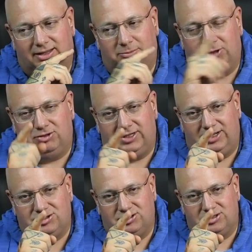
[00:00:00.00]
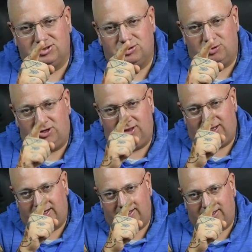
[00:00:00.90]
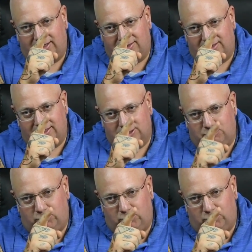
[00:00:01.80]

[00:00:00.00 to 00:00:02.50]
And Mother Nature doesn't draw a line like this.